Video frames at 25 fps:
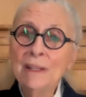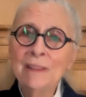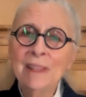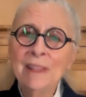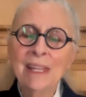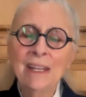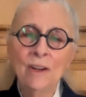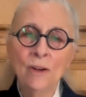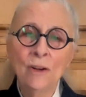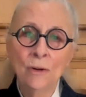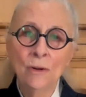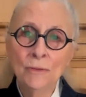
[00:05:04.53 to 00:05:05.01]

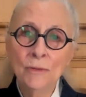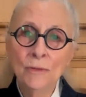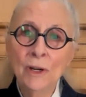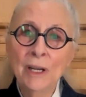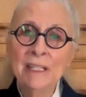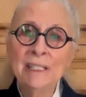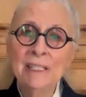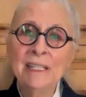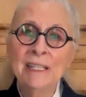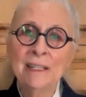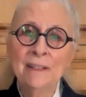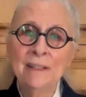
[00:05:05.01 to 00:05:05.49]
that
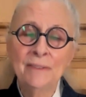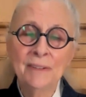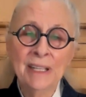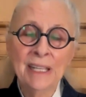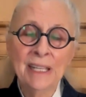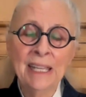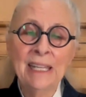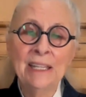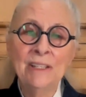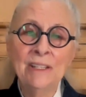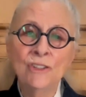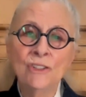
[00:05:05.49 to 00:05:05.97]

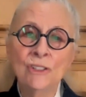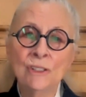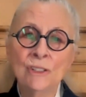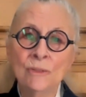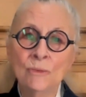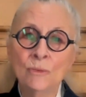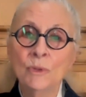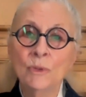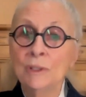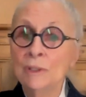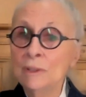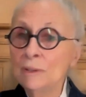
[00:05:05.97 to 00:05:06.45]

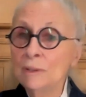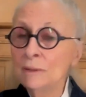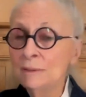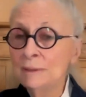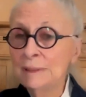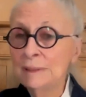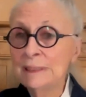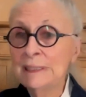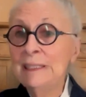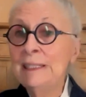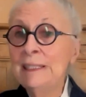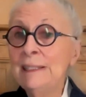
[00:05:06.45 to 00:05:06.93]
over-identification will
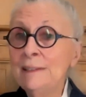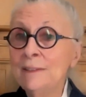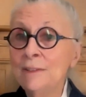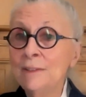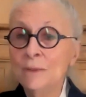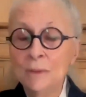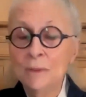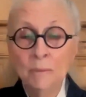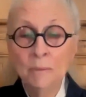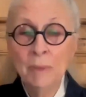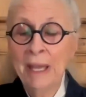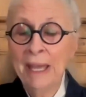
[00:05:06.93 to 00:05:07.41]
lead
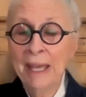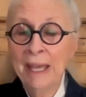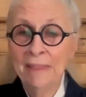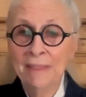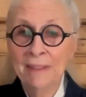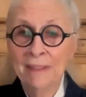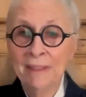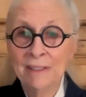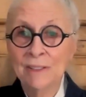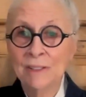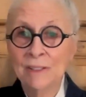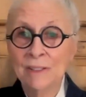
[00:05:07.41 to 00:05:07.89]
to
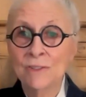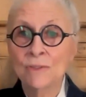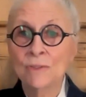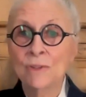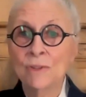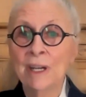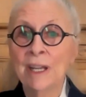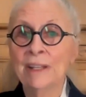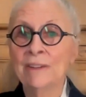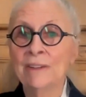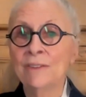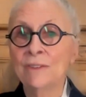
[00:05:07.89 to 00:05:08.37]
empathic
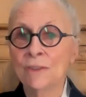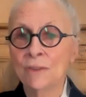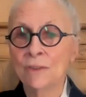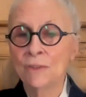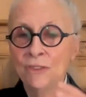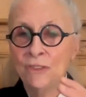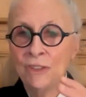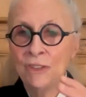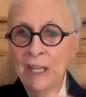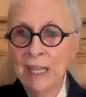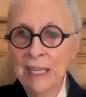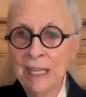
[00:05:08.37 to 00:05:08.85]
distress, so
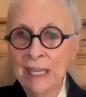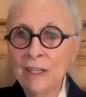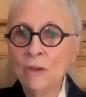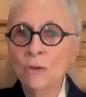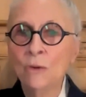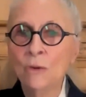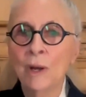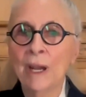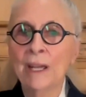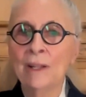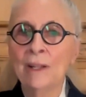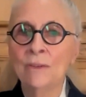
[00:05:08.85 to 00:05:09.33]
stay
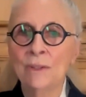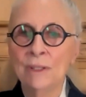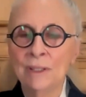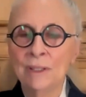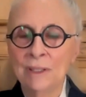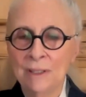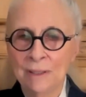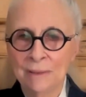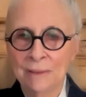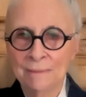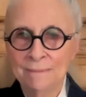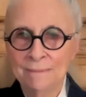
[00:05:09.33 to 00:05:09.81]
grounded.